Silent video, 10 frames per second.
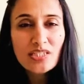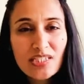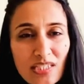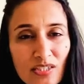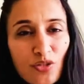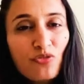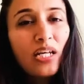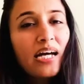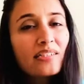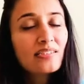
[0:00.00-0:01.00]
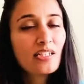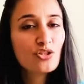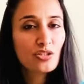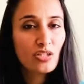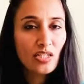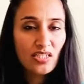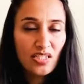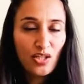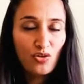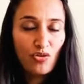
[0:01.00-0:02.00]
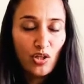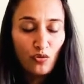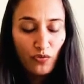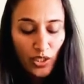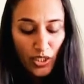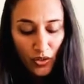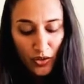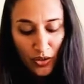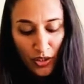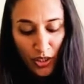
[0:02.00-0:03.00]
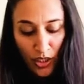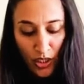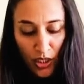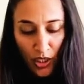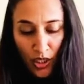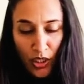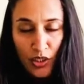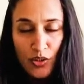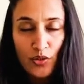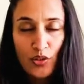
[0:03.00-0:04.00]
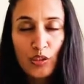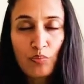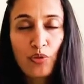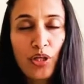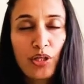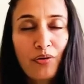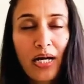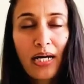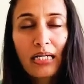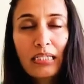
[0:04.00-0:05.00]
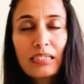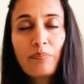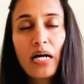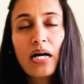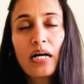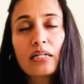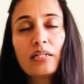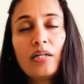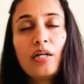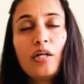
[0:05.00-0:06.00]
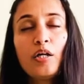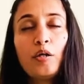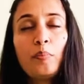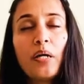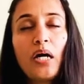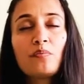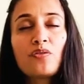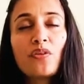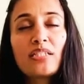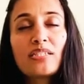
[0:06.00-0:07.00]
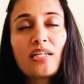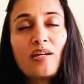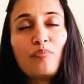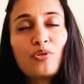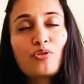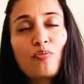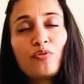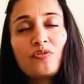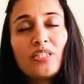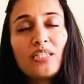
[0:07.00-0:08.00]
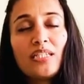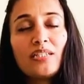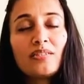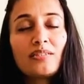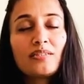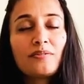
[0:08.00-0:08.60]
seated relaxation and centering over here. So just bring your hands back, palms facing up on top of the knees.